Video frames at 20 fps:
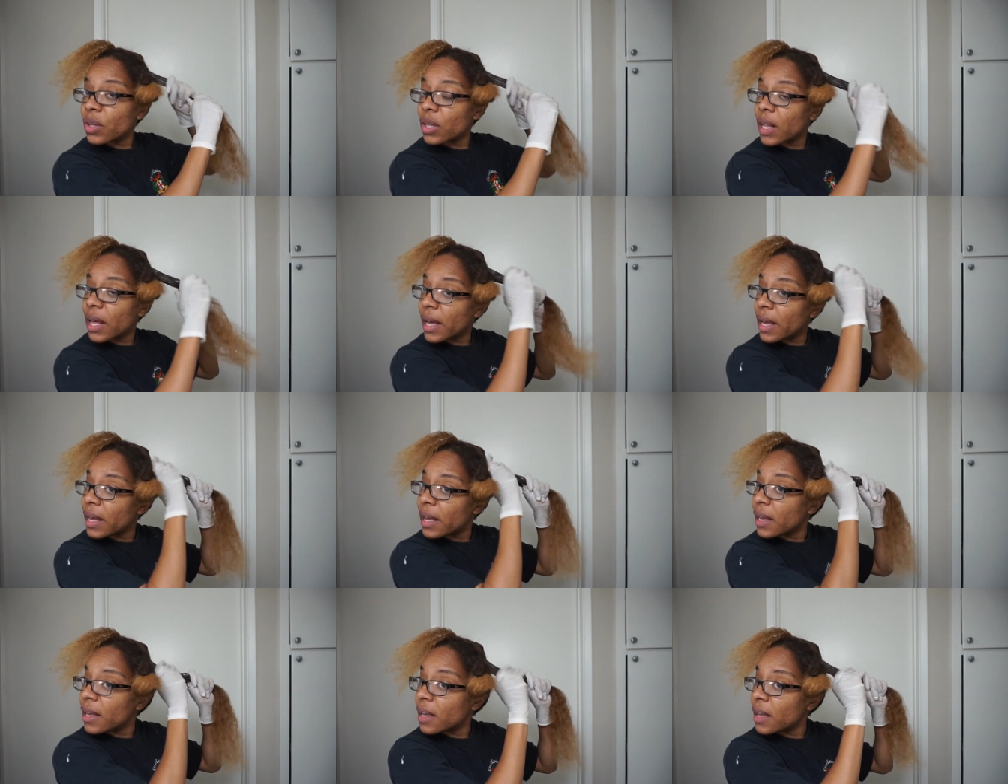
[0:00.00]

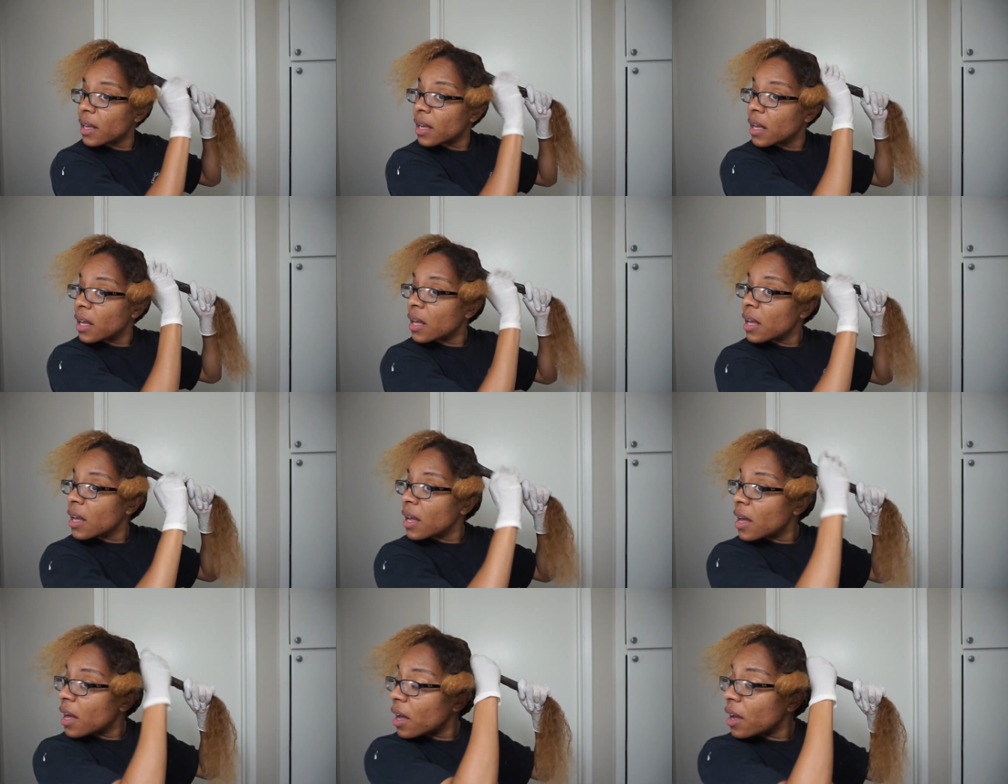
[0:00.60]
Like,
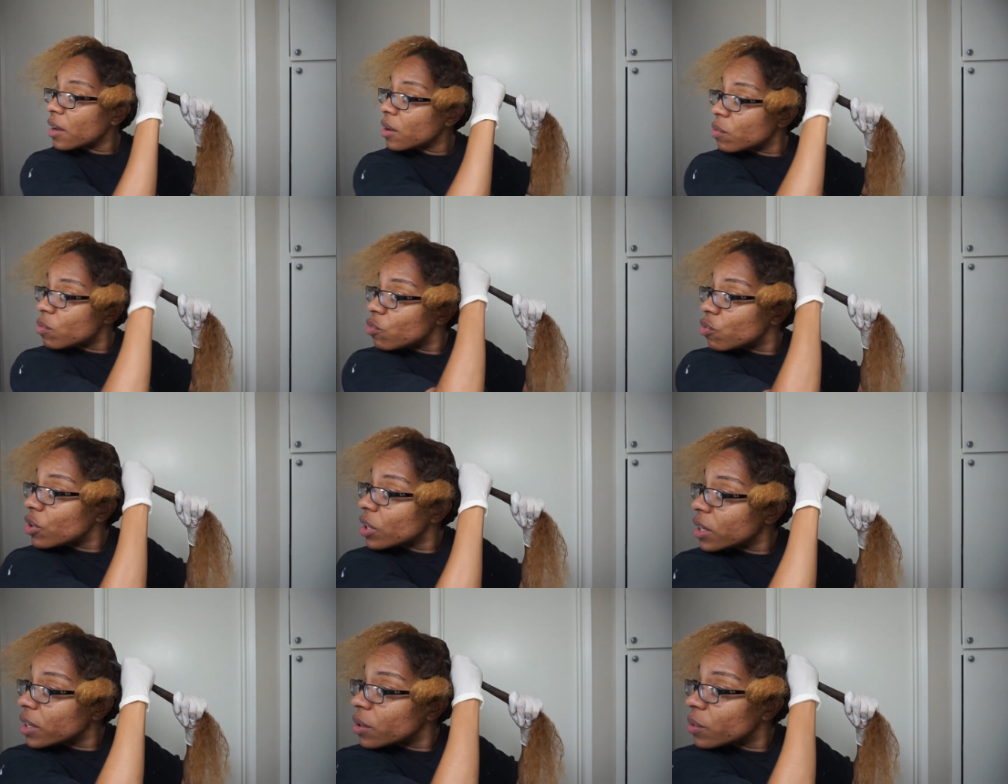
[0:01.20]
I am
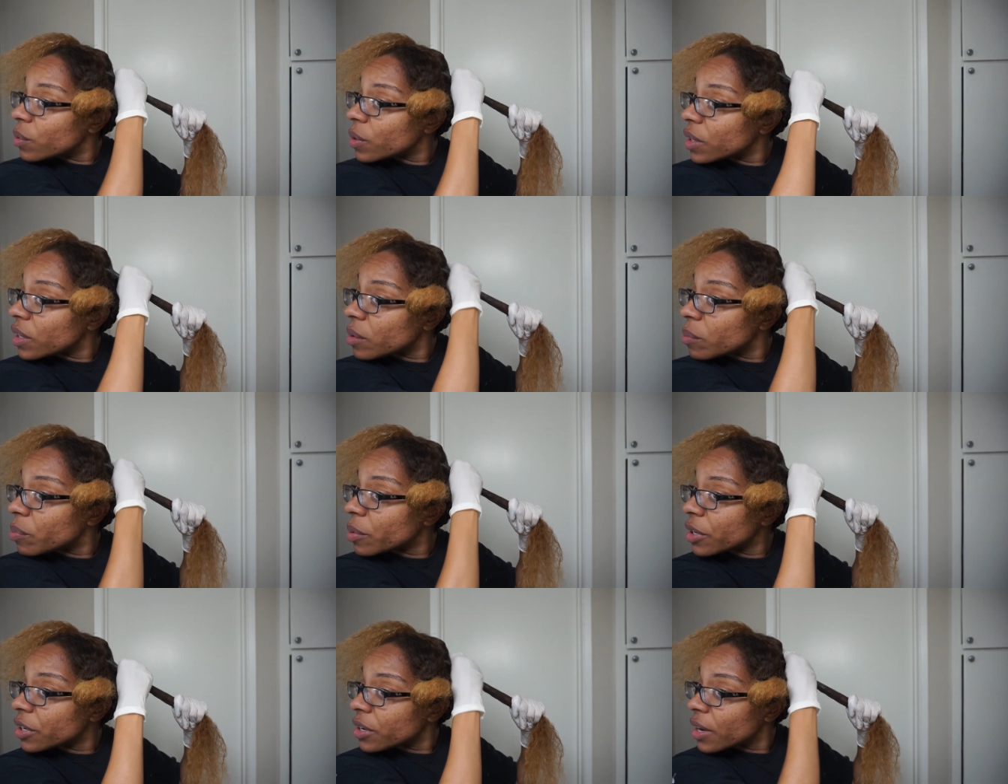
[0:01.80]
really, really
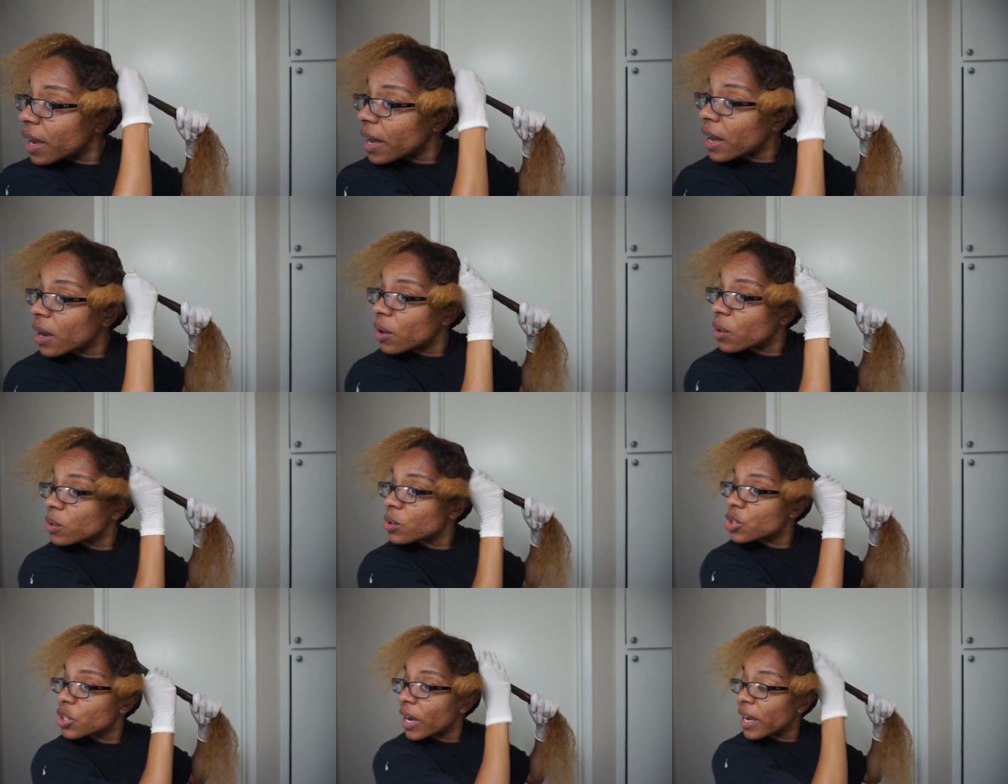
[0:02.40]
burnt
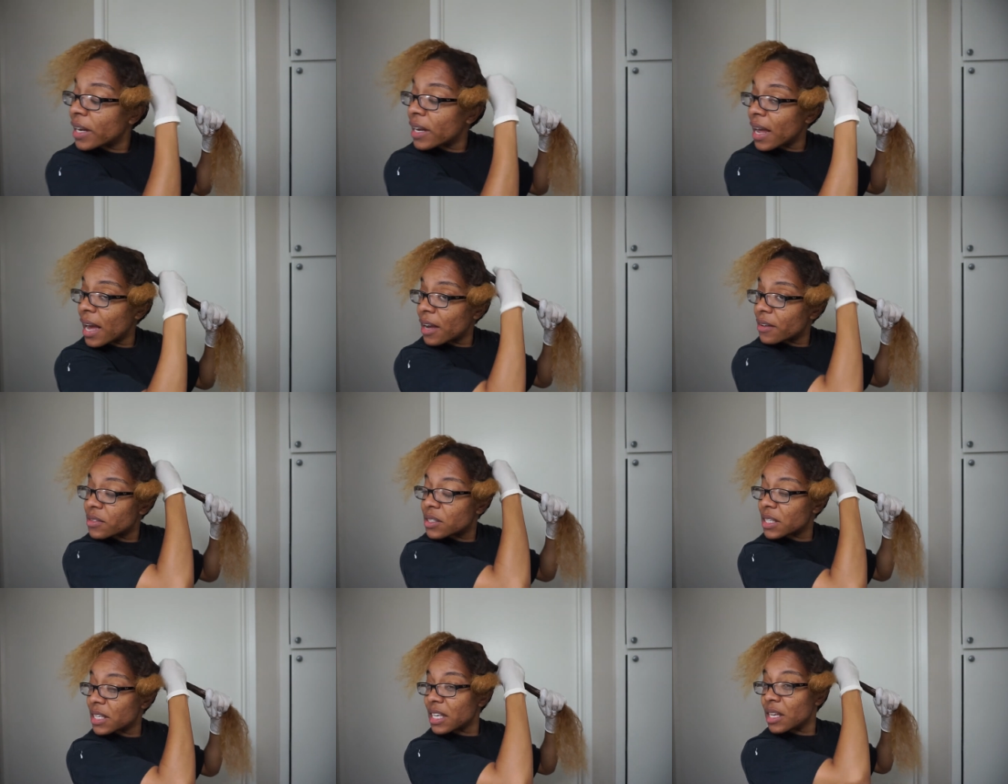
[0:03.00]
out trying to
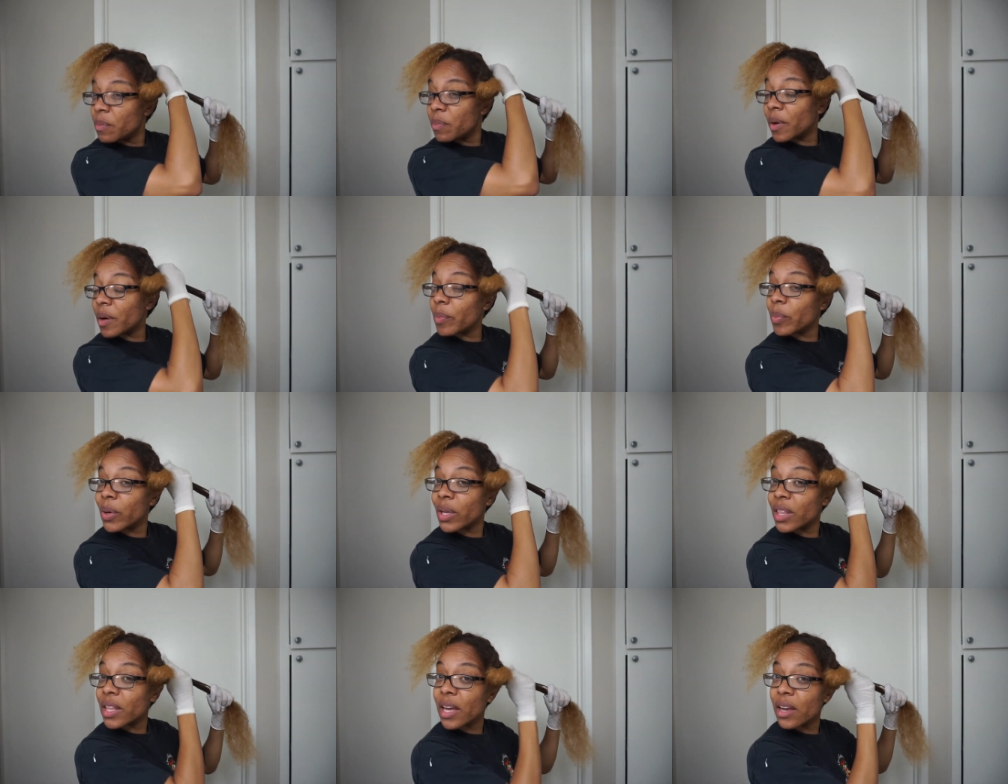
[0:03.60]
have to keep up
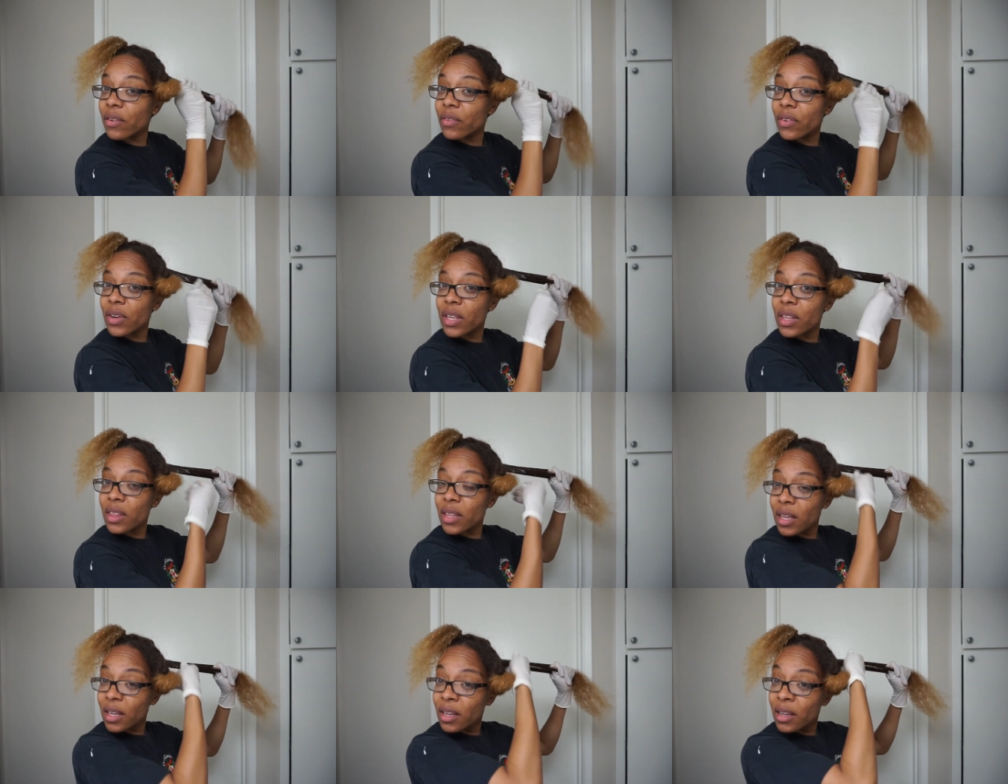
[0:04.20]
with
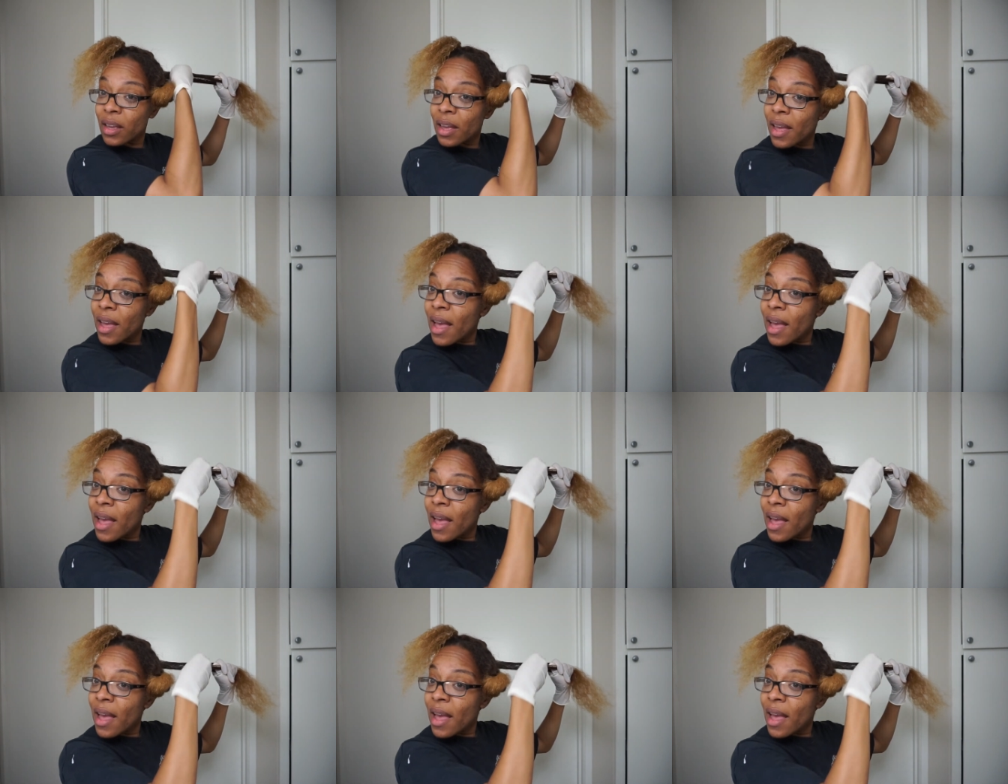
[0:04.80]
everything.